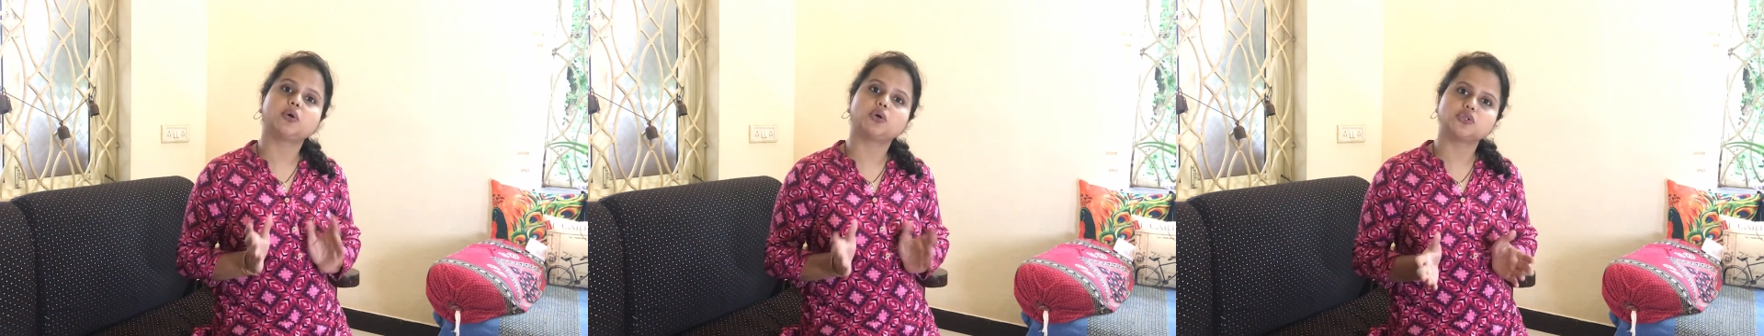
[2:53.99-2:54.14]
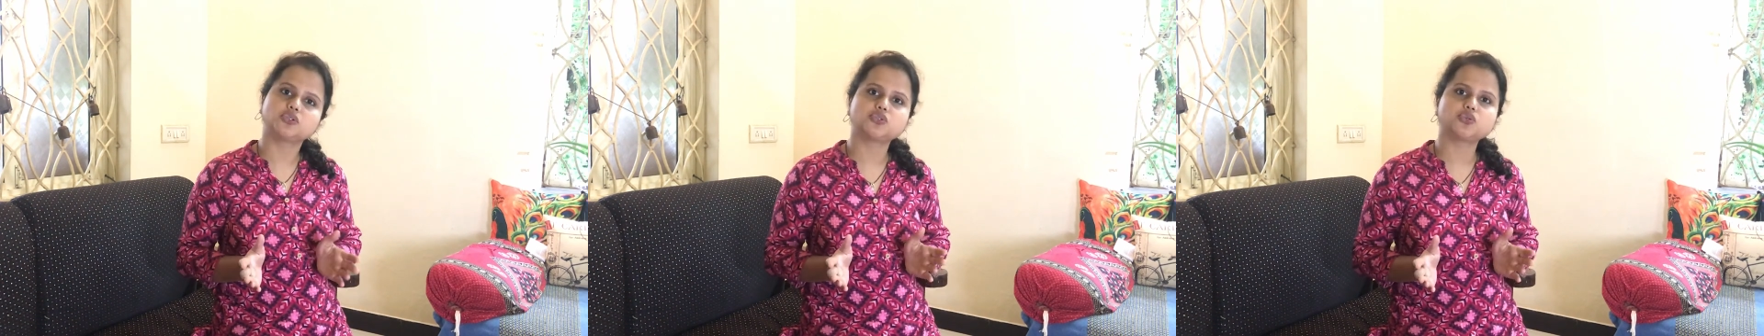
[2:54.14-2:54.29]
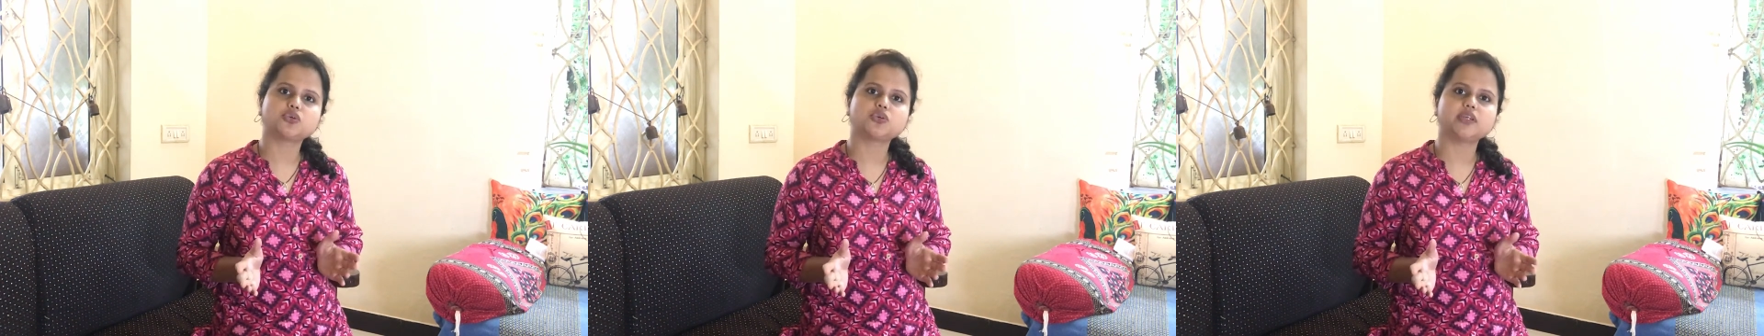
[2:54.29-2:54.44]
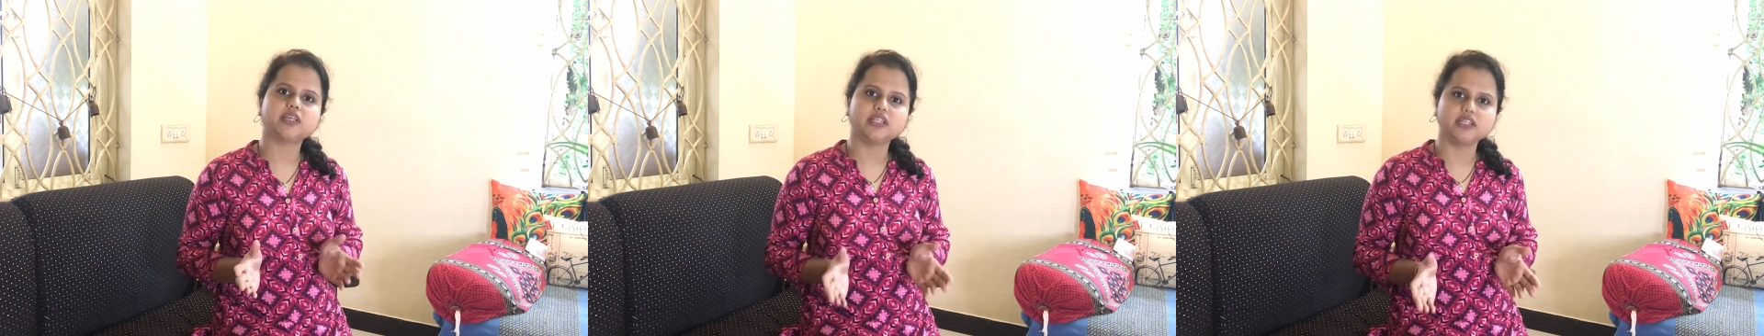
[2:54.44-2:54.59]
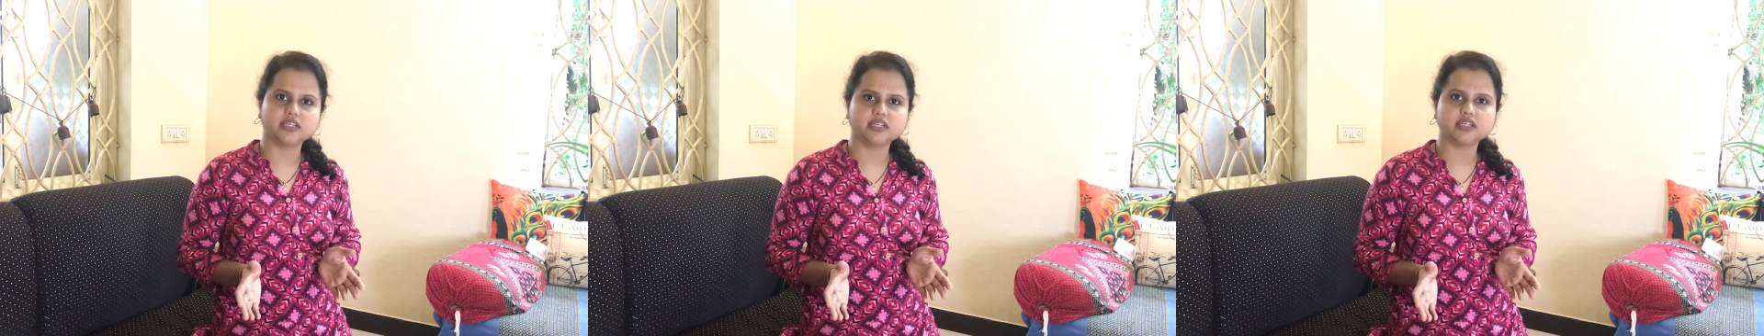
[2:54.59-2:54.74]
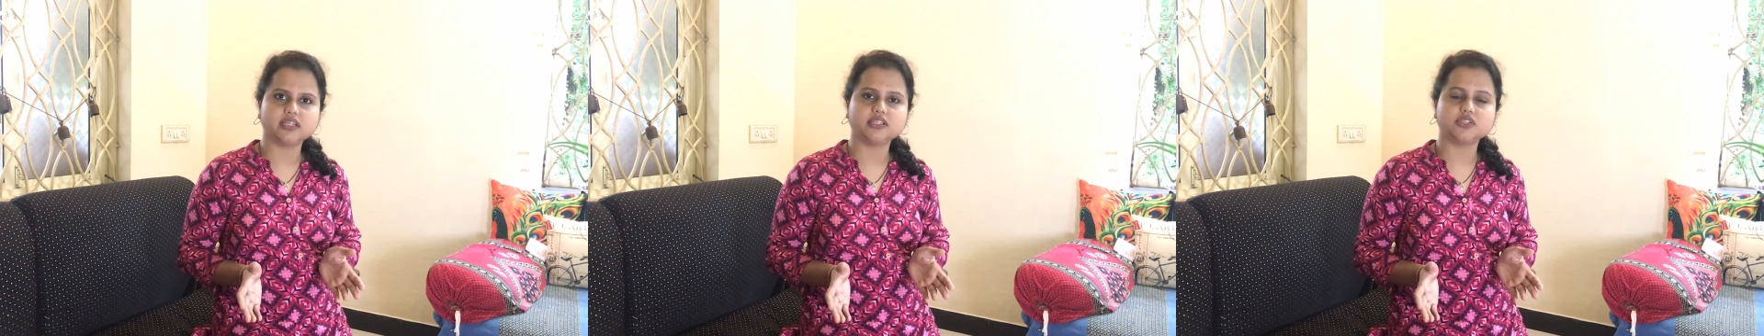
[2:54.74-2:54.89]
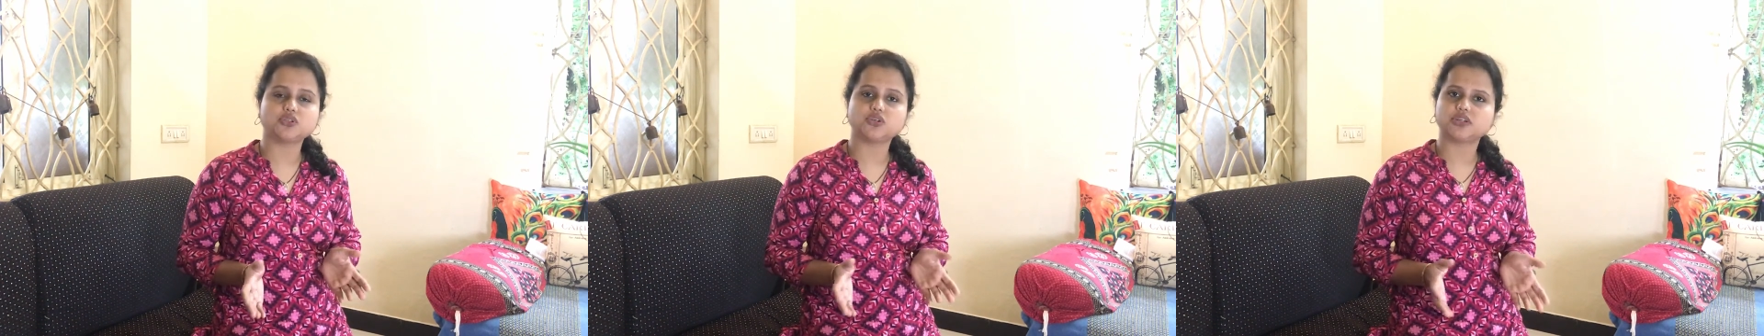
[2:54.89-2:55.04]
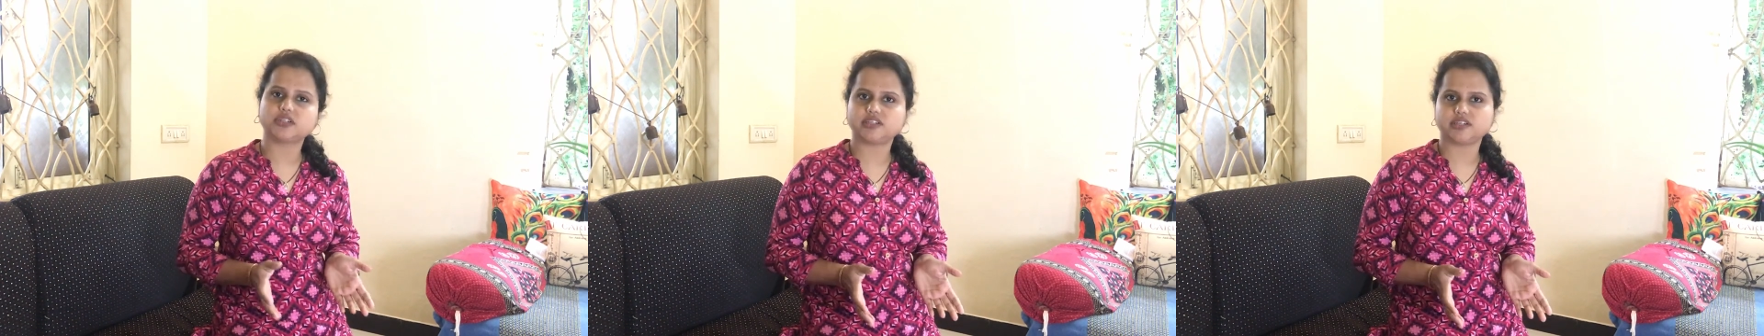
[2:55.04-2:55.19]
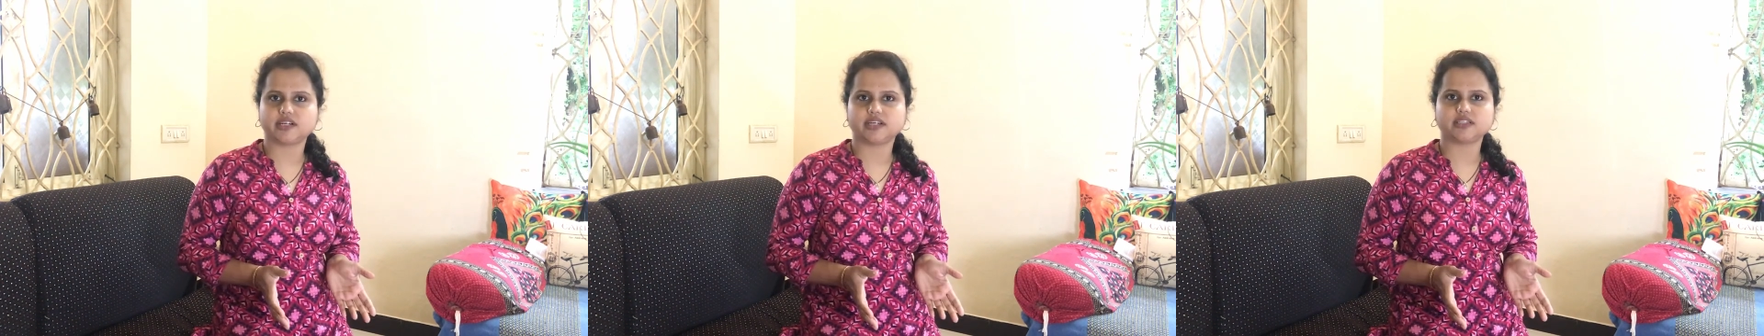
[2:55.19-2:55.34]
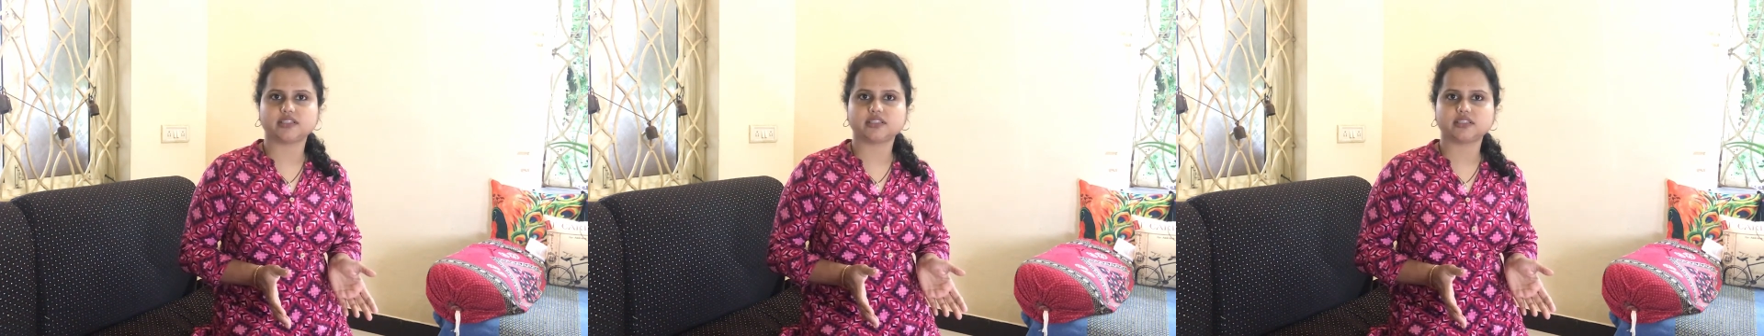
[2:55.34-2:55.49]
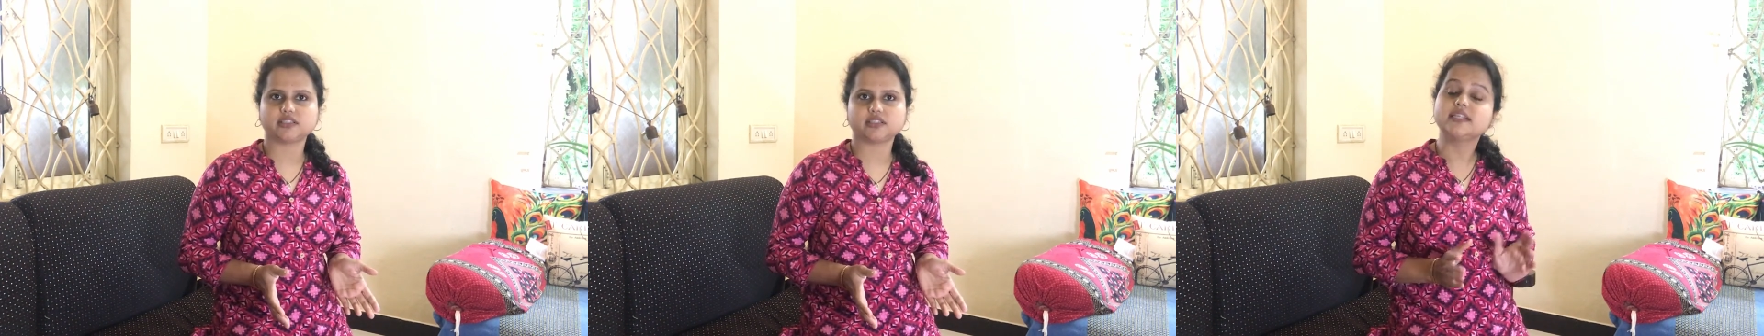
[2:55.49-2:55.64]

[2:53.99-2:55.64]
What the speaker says: also increase your trash.